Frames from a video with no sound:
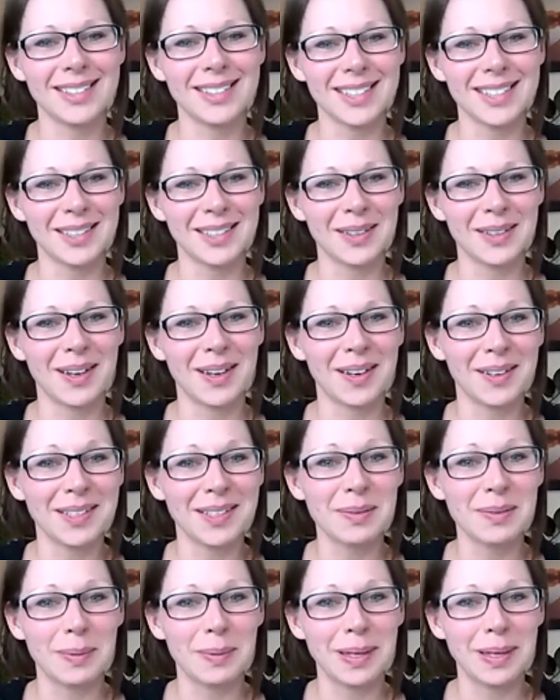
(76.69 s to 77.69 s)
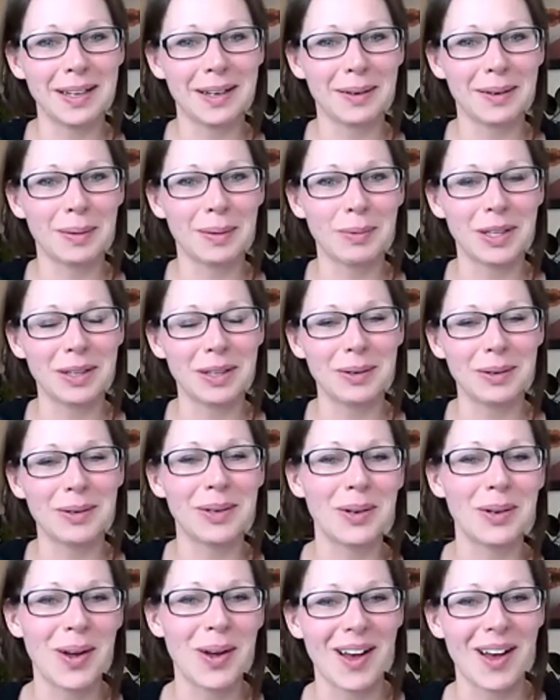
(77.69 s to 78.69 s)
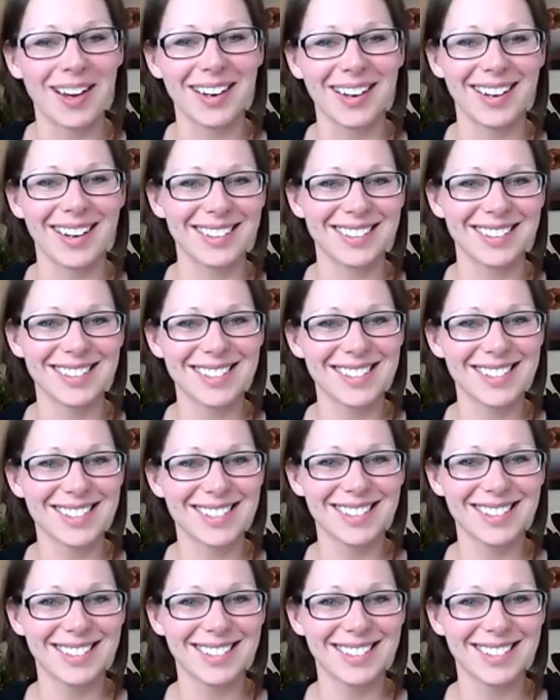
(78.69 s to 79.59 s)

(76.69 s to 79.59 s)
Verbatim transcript: Such an honor to be here and with you and your audience.